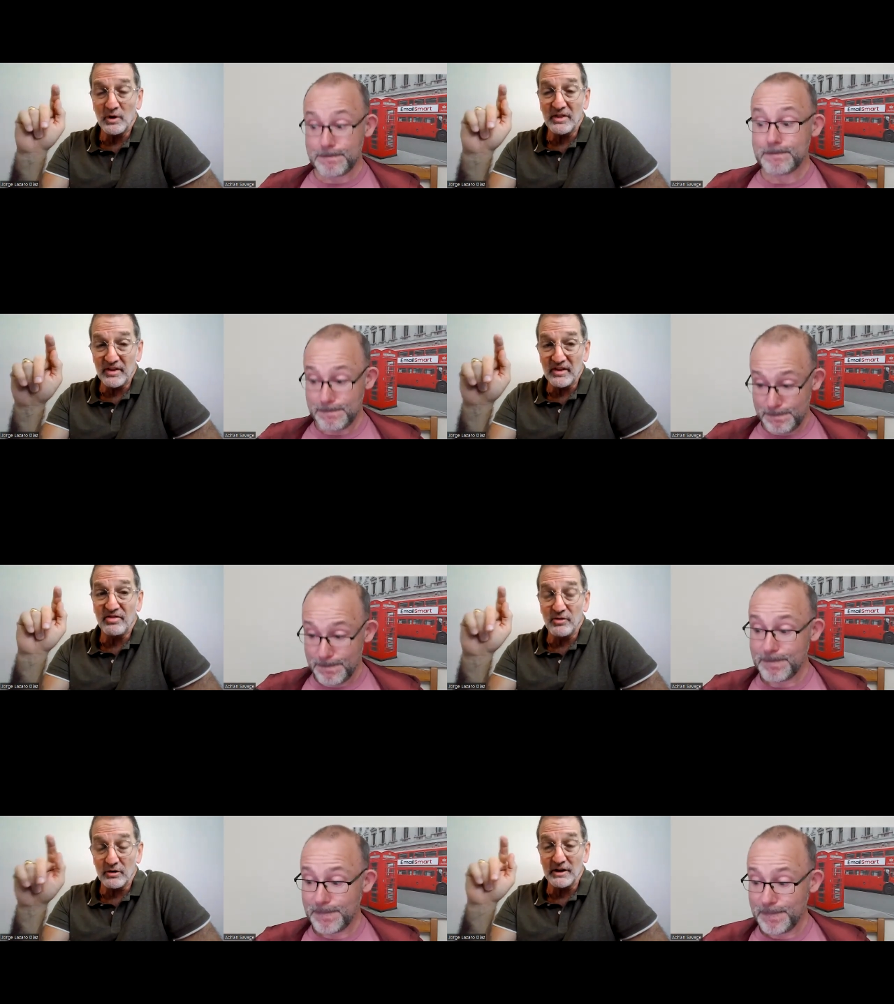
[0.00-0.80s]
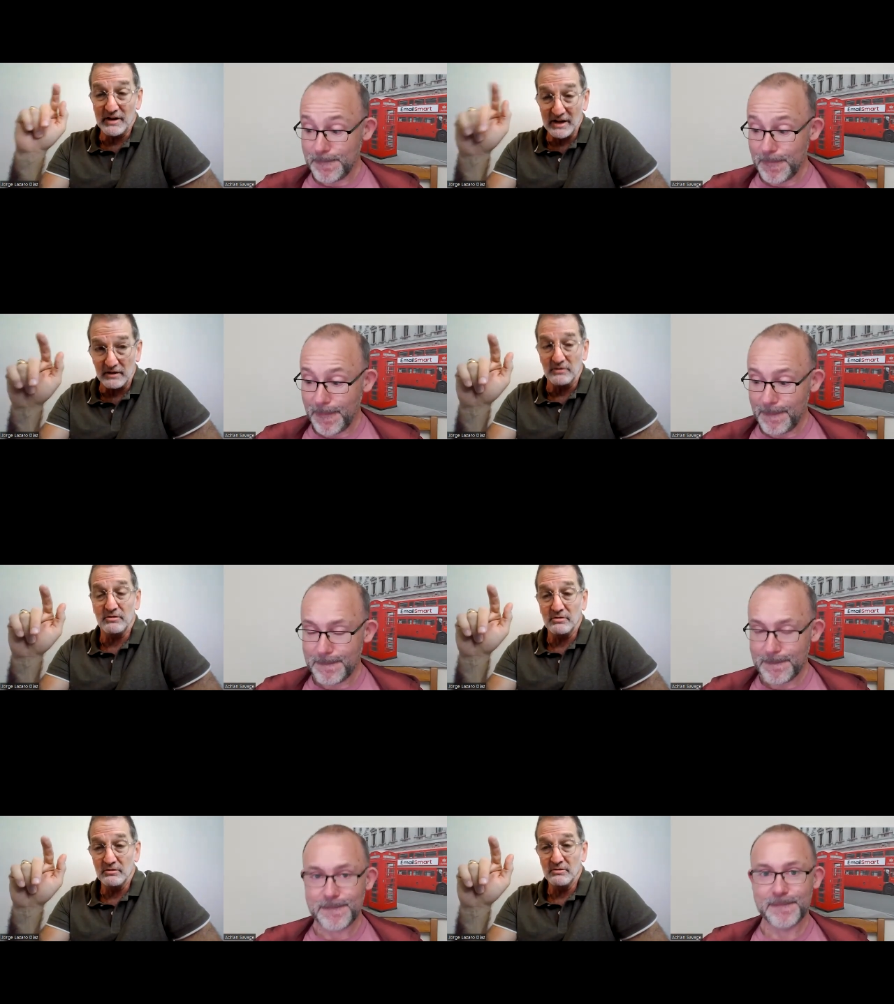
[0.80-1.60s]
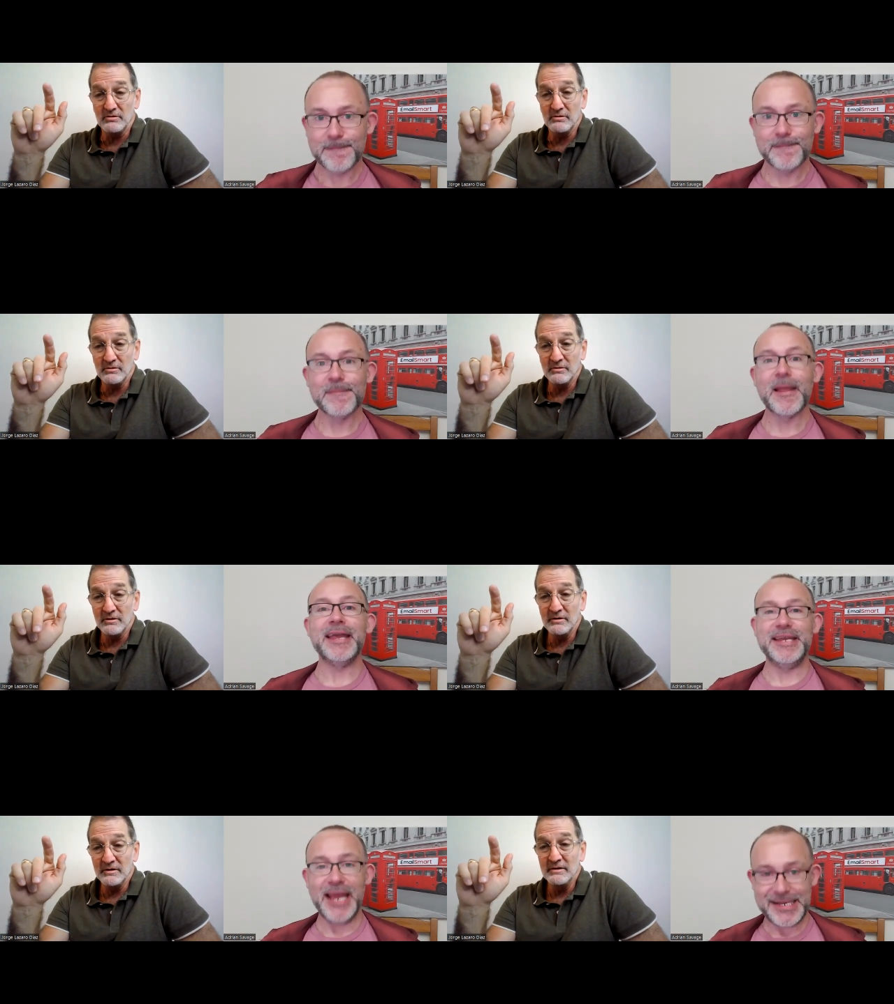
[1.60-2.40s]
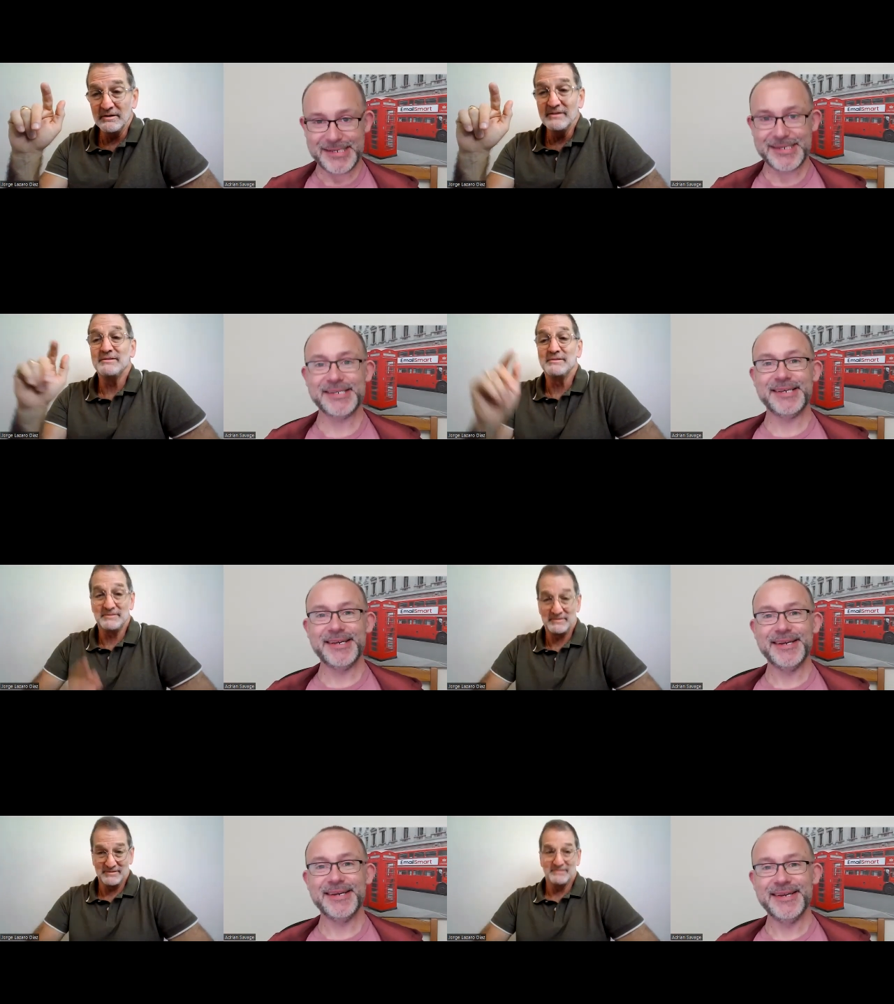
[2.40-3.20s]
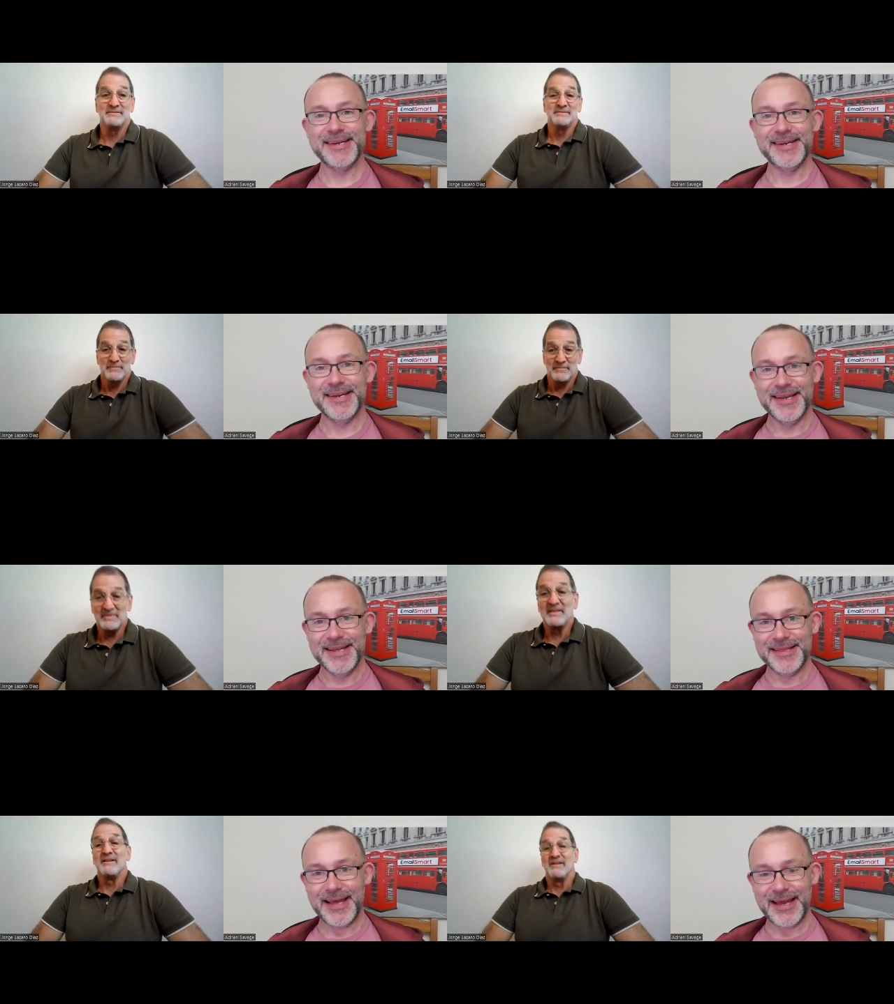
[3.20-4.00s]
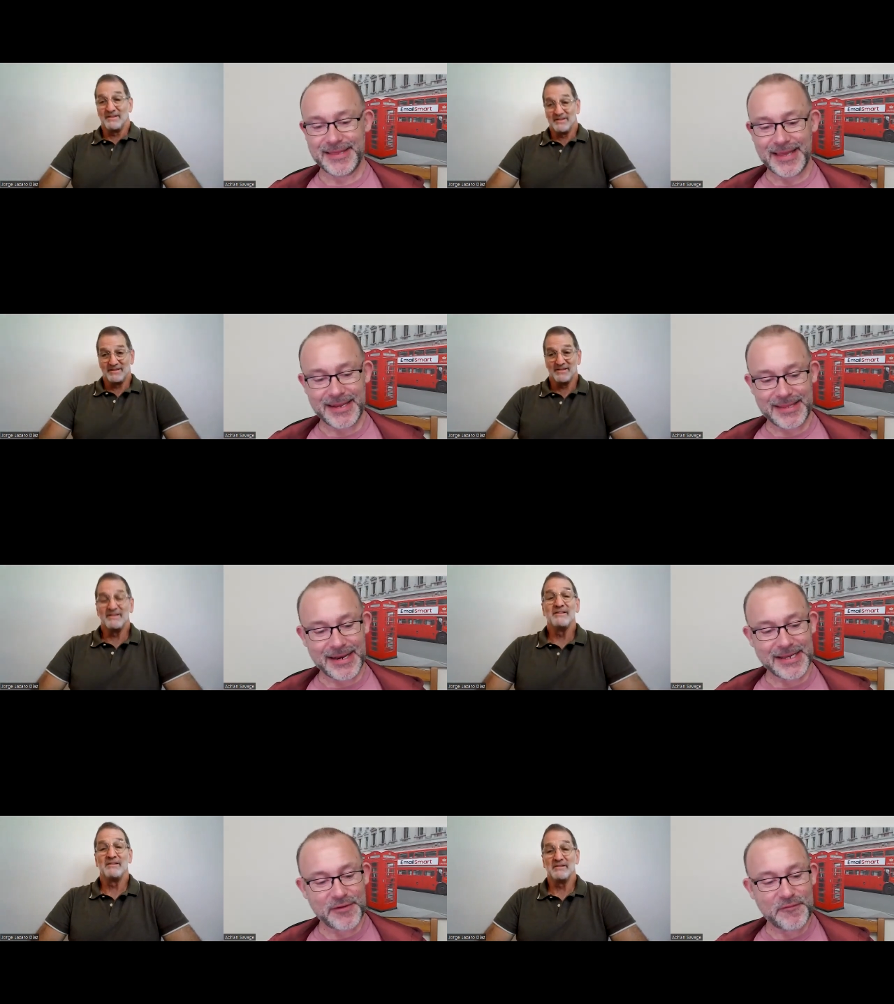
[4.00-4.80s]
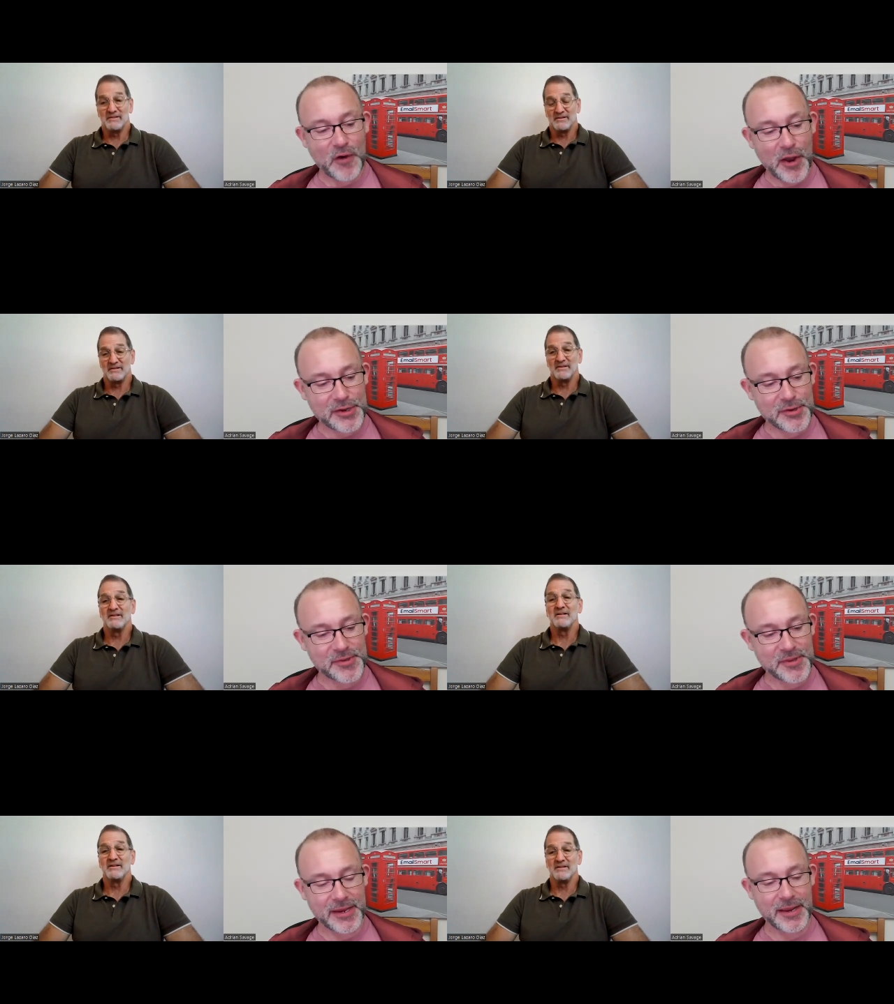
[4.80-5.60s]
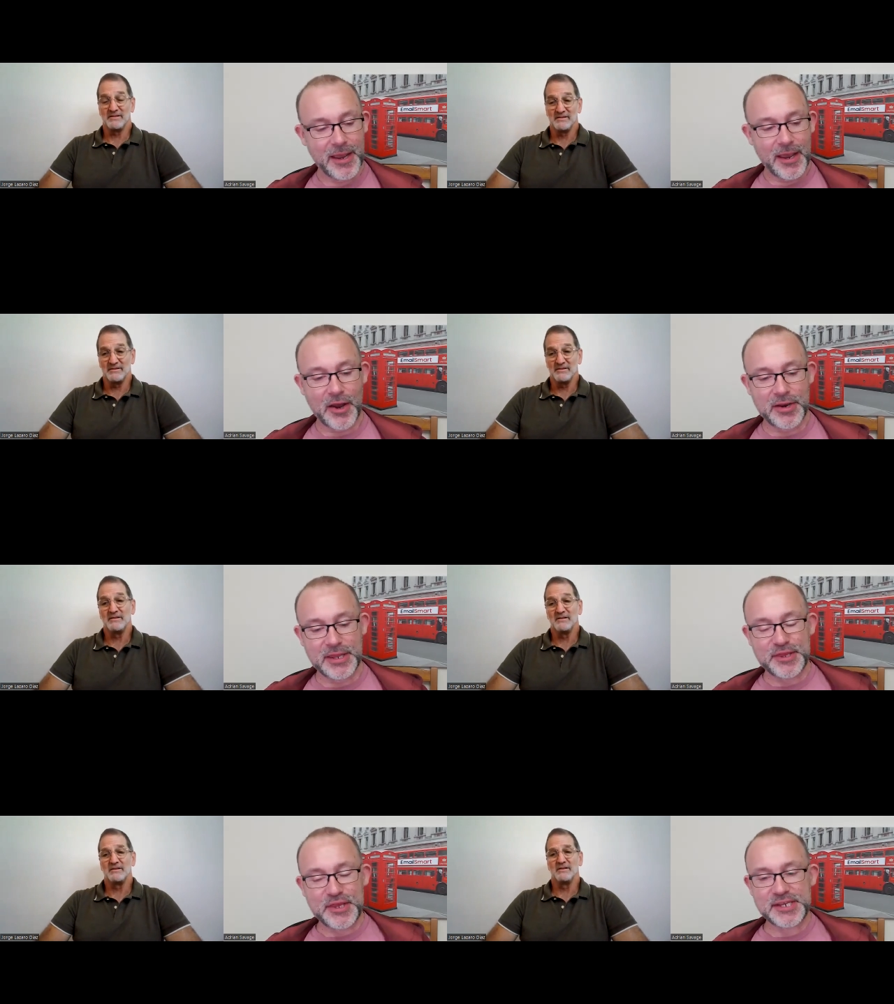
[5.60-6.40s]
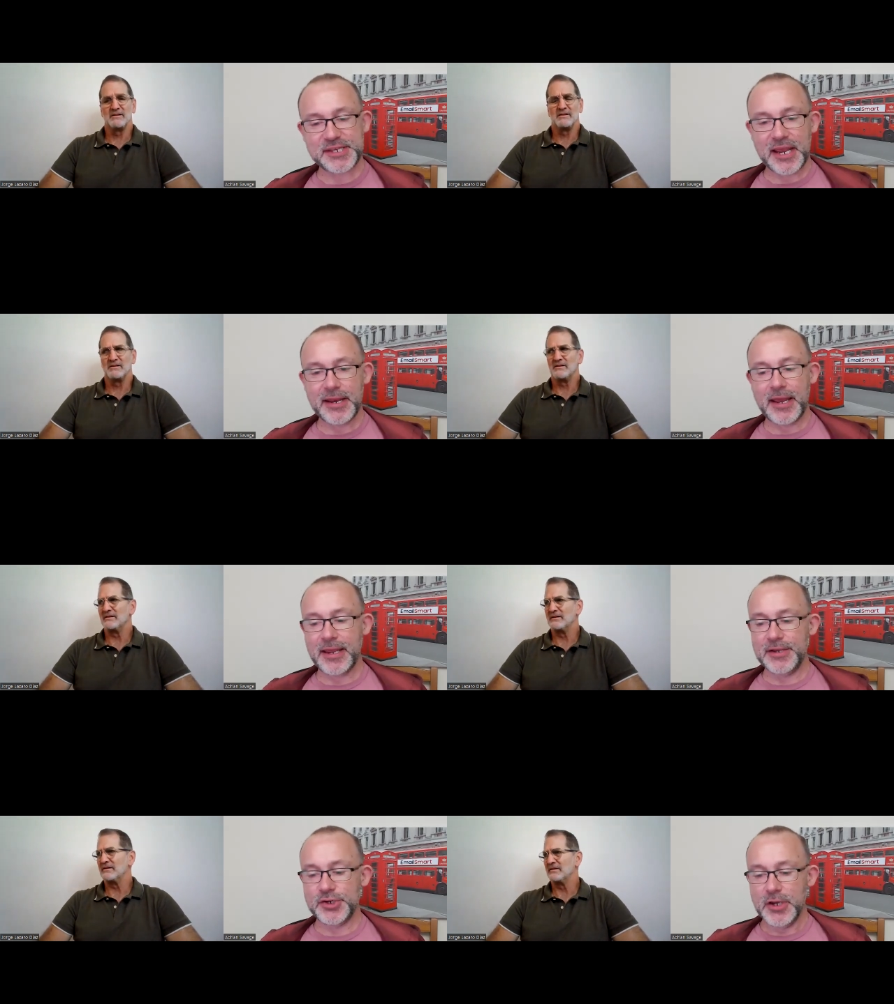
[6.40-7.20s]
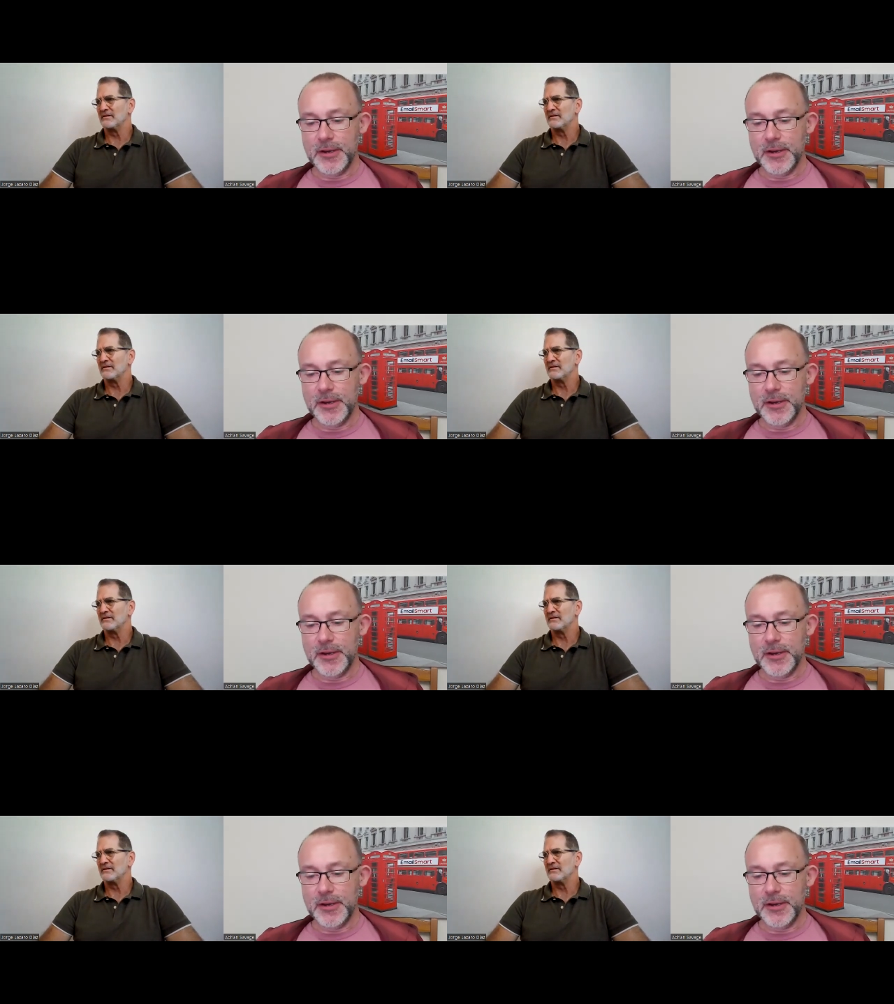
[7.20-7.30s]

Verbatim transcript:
Speaker 1: within 30 days.
Speaker 2: Yes. That that that is a vital thing. And in this day and age,